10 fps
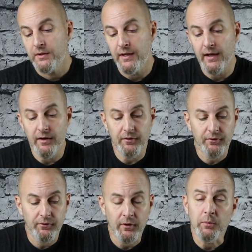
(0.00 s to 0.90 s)
There's
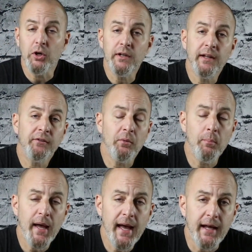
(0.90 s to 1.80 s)
some good and some
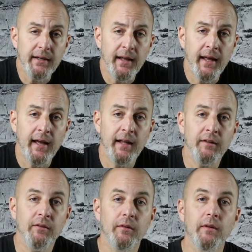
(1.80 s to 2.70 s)
bad,
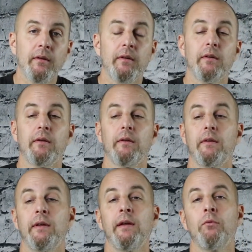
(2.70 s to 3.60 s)
and
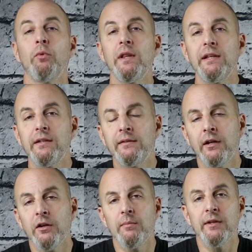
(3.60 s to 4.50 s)
it really
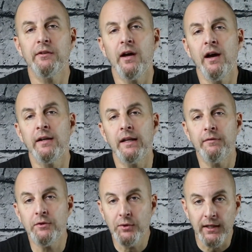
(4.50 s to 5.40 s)
determines on
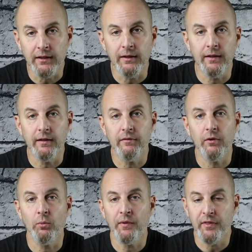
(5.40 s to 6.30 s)
if you can
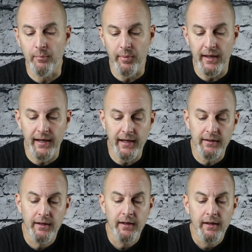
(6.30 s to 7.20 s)
live with the bad
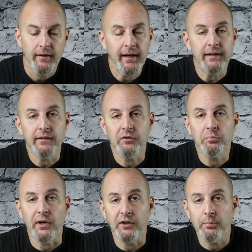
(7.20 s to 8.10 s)
at this
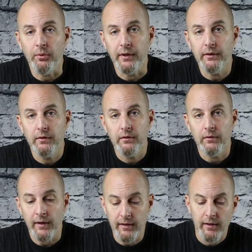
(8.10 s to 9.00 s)
price point,
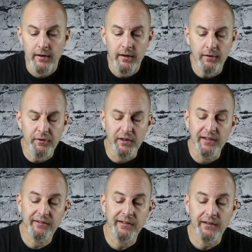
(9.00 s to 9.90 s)
right? If you're
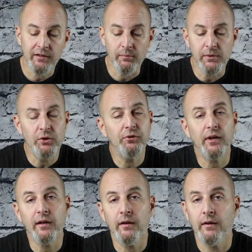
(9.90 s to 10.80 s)
listening to
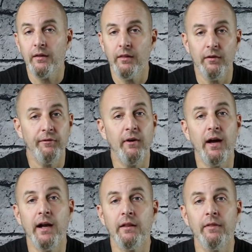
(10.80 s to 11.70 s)
music, they're
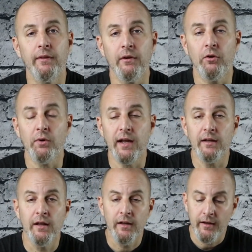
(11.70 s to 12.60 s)
fine, they're
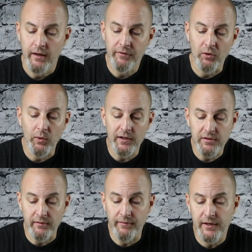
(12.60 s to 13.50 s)
great. If you're
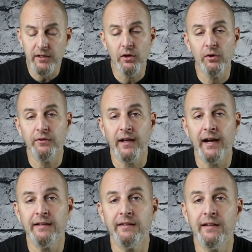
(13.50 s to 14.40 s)
watching videos,
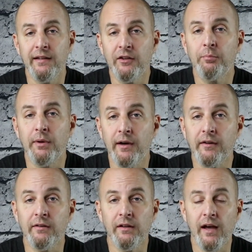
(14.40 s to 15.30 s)
I did
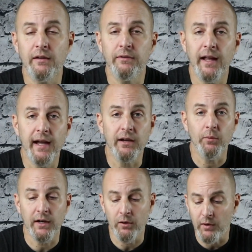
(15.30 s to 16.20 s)
experience a lot of lag
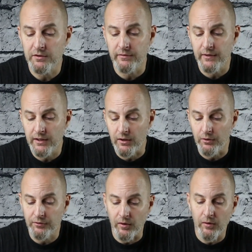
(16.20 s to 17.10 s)
when I watch a video.
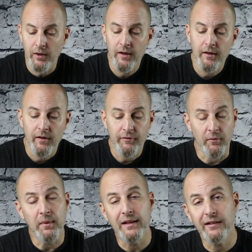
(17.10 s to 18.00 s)
So for
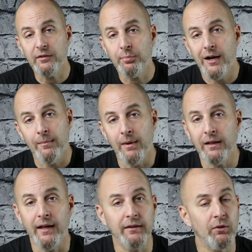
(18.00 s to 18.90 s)
me, that's a problem. I
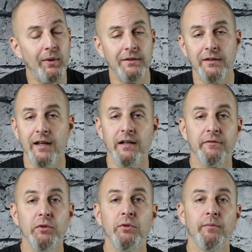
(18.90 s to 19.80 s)
like to watch a lot of
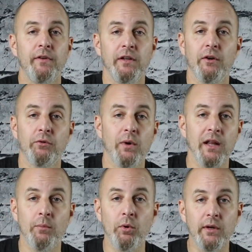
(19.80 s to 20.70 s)
YouTube videos while
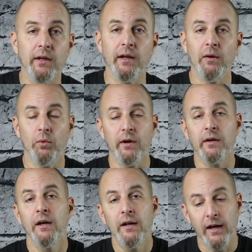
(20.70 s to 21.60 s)
I'm working.
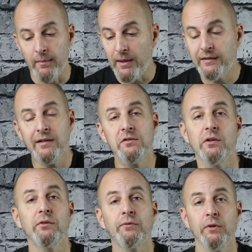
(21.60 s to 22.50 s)
I make
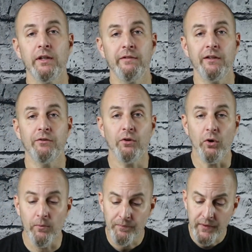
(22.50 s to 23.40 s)
t-shirts for a living. So